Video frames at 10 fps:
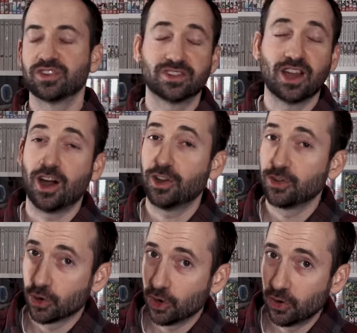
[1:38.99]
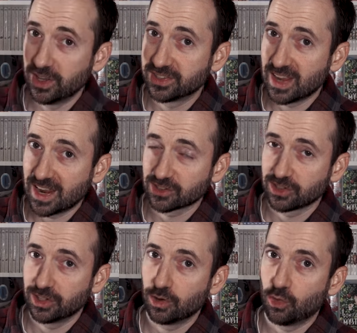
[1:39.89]
Tondoro is
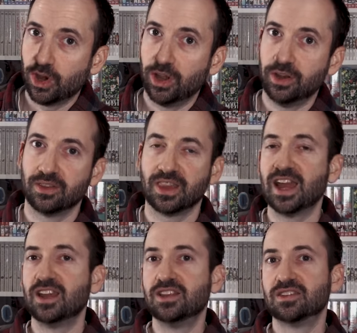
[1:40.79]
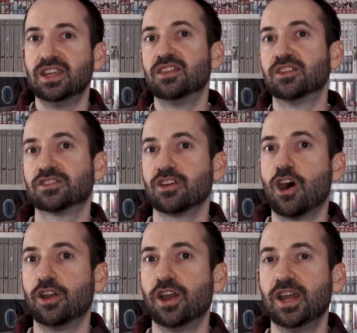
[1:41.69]
actually the one that is in the
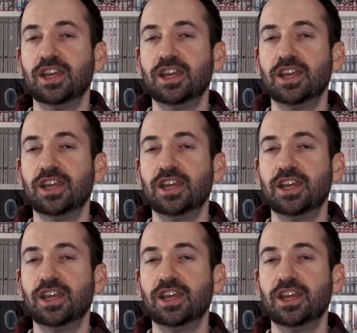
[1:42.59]
sauna,